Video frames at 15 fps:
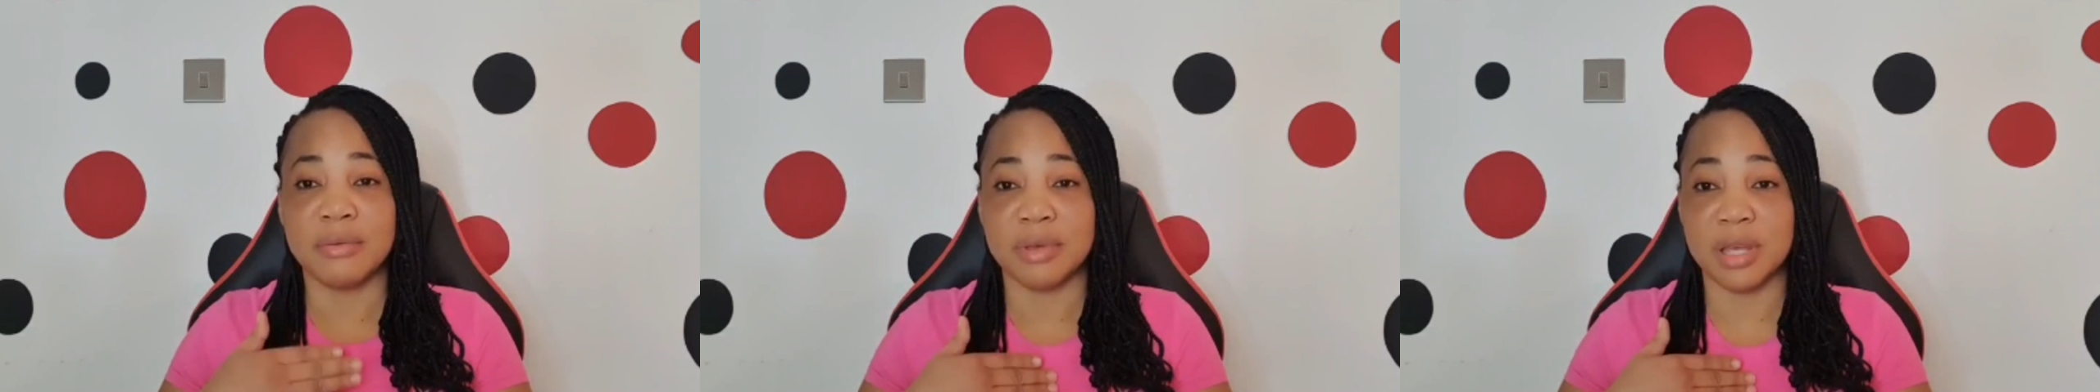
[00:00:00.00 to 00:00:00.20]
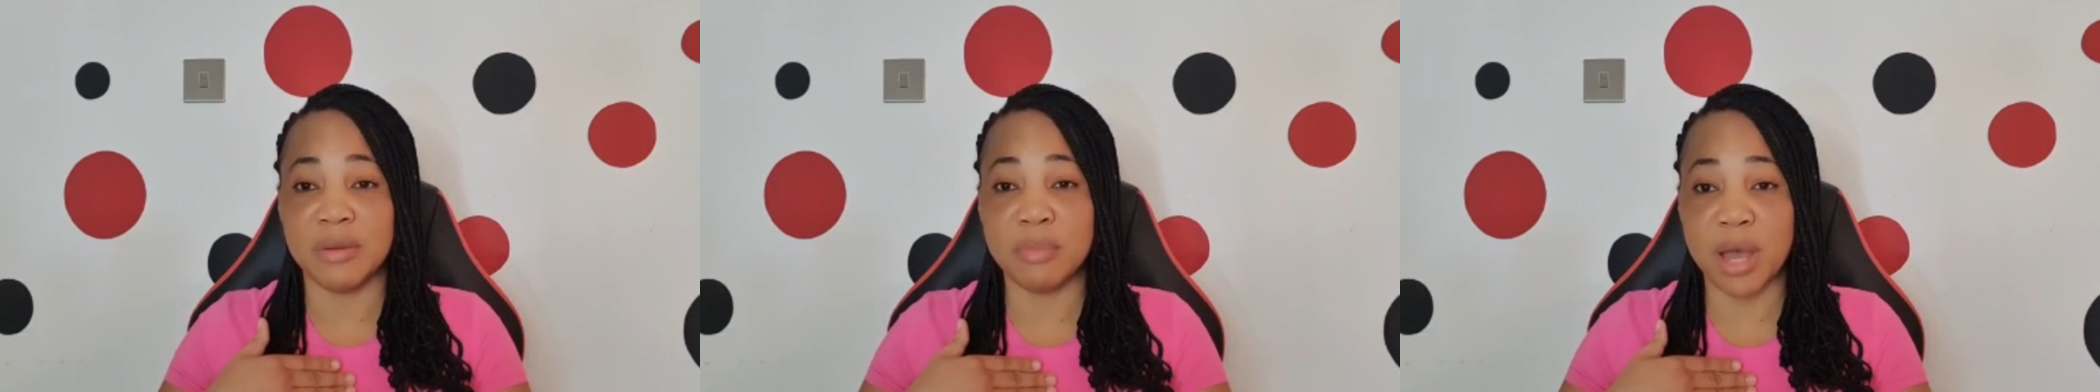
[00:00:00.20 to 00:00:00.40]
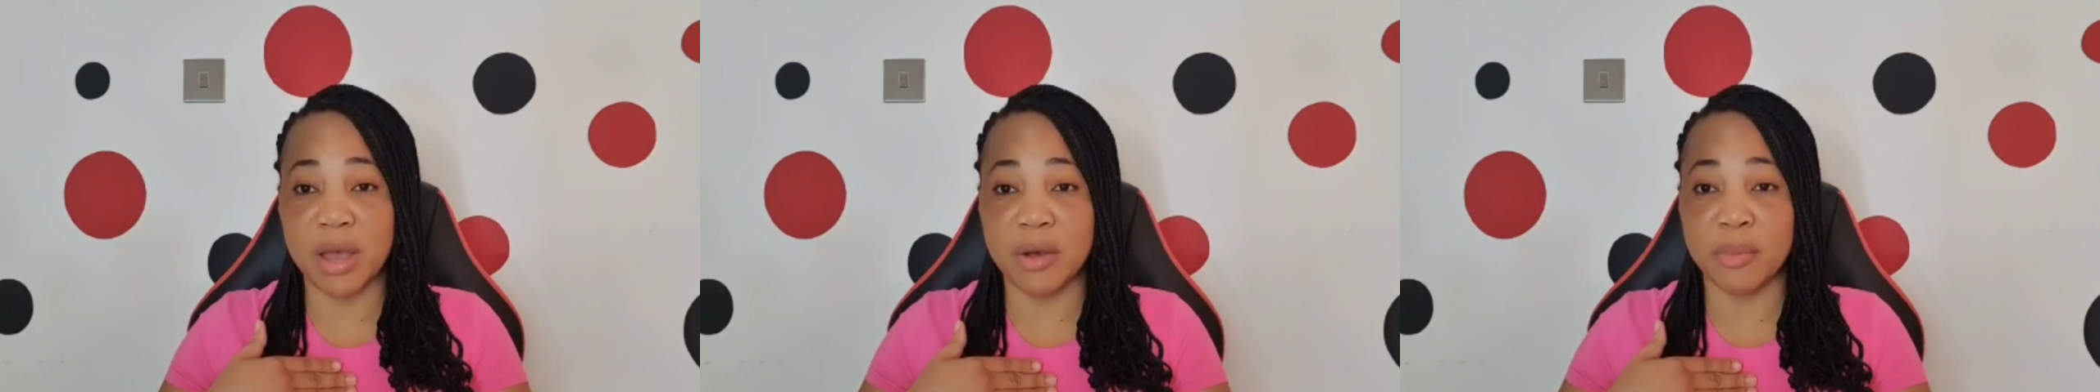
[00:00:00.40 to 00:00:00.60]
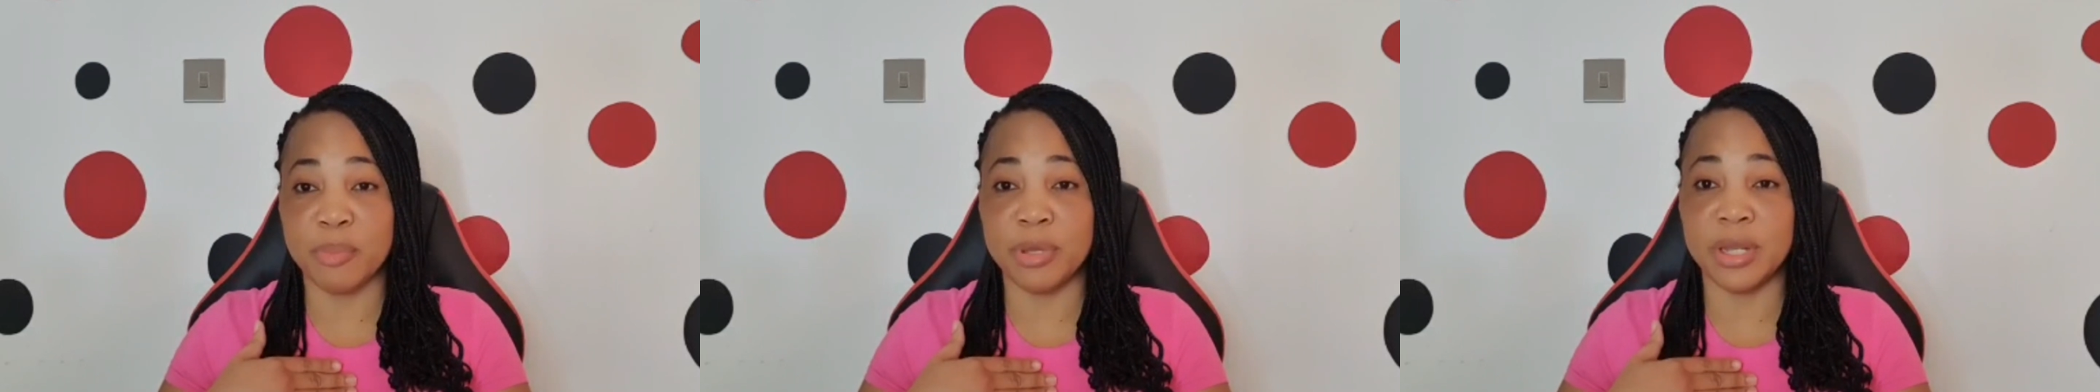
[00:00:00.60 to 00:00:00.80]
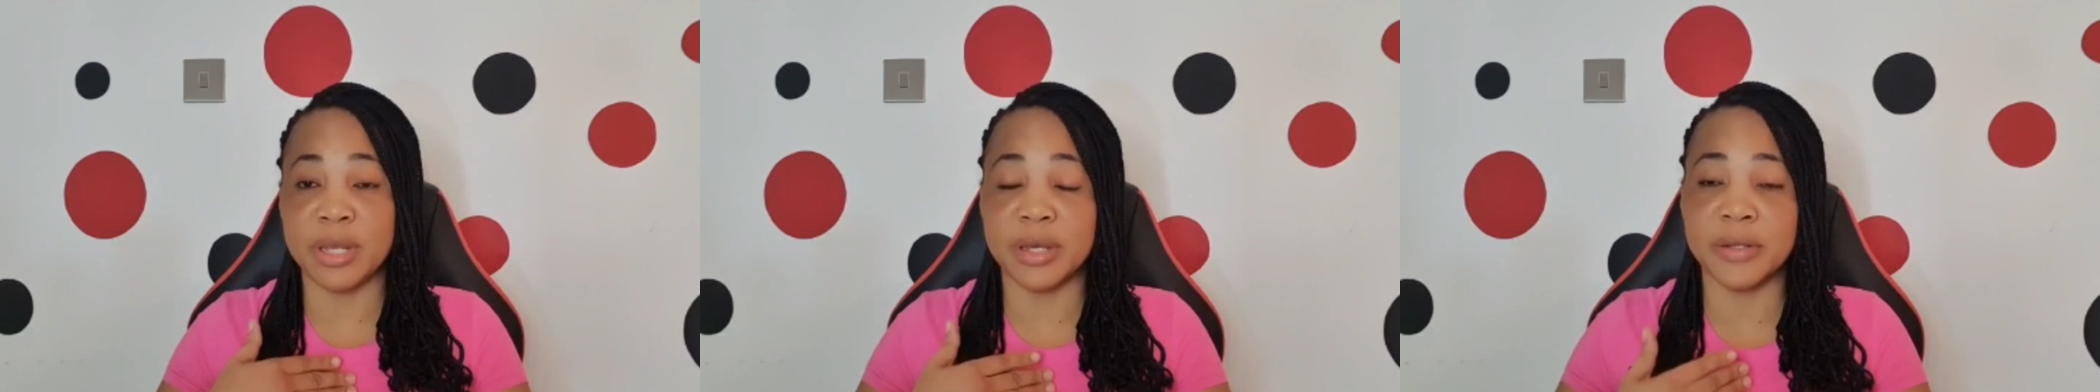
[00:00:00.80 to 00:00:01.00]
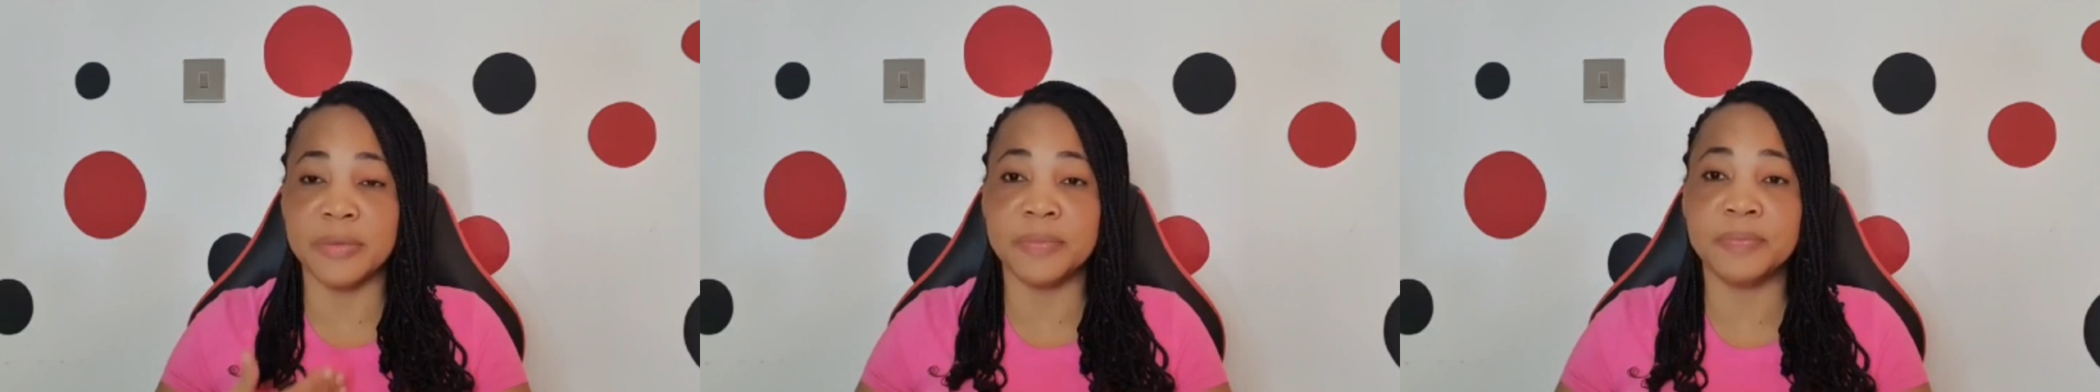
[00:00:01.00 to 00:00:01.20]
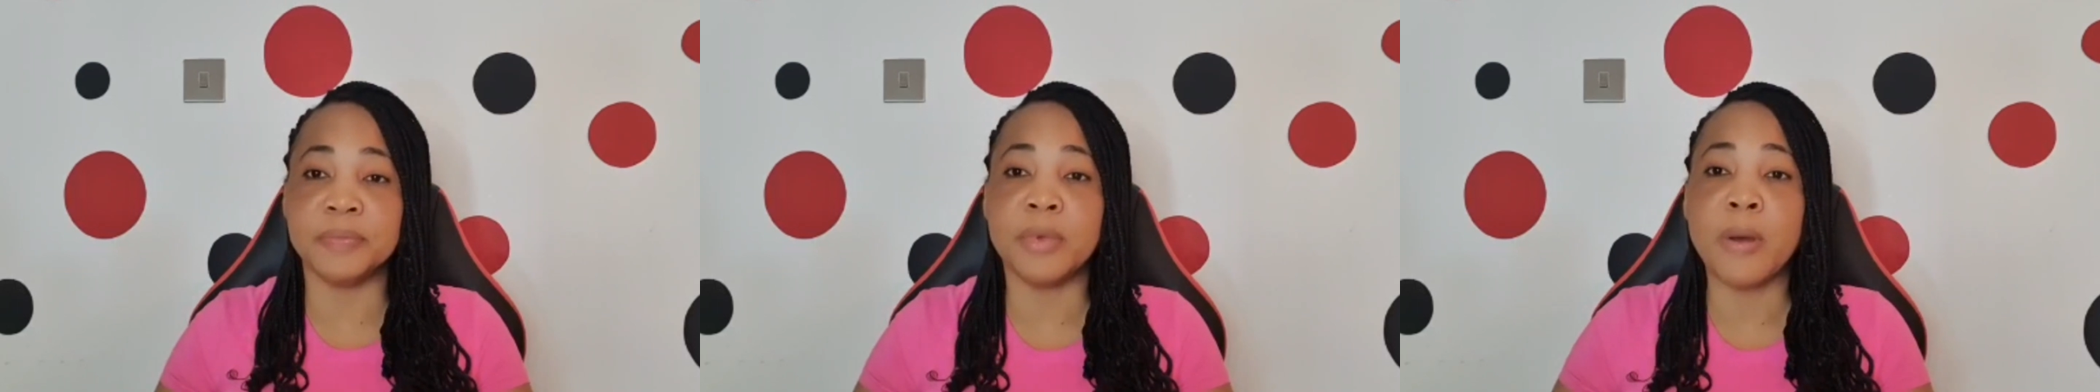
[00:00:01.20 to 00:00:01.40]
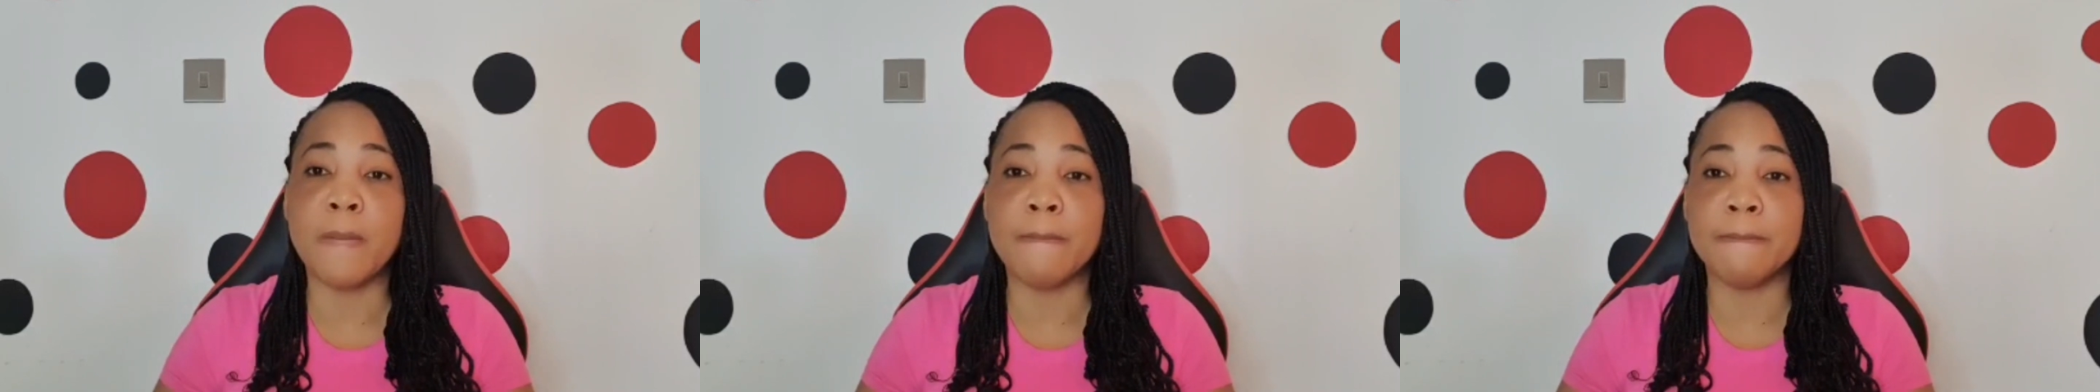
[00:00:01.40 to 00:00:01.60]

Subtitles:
in my opinion.